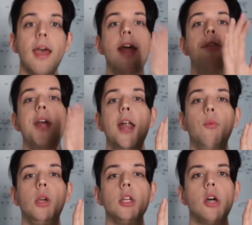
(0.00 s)
And
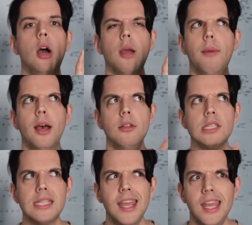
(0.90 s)
then we can talk about,
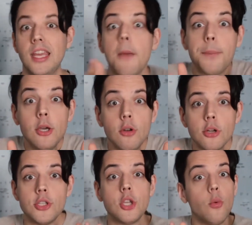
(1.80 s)
say,
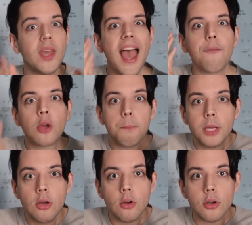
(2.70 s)
computers. So we have
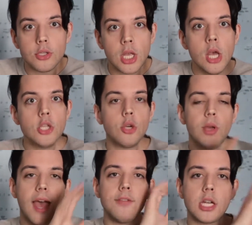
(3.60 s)
computers. So
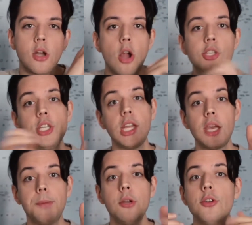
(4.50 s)
we have technology, then
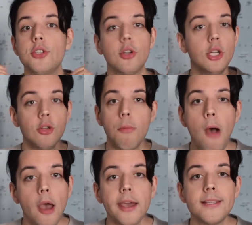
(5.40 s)
computers. You're going to do a
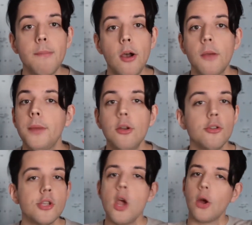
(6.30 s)
podcast about
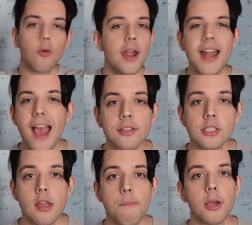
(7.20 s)
computers. Great,
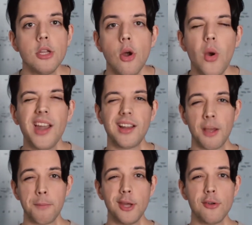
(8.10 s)
excellent. But you know what?
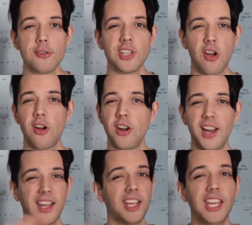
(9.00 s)
Computers are
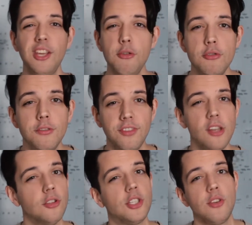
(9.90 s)
a huge
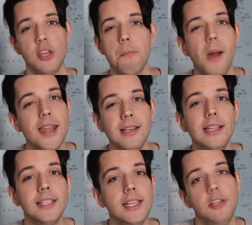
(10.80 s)
field, so you might
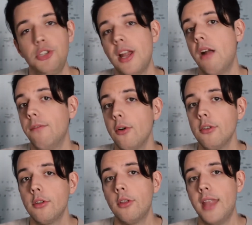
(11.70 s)
need to niche down
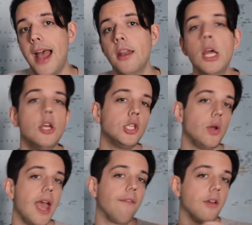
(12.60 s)
further than that. So
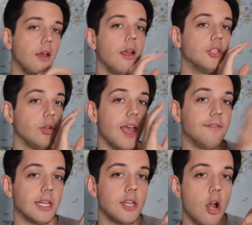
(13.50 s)
you
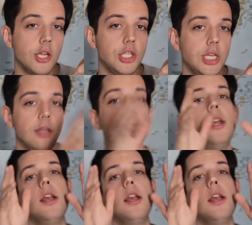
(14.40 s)
have technology,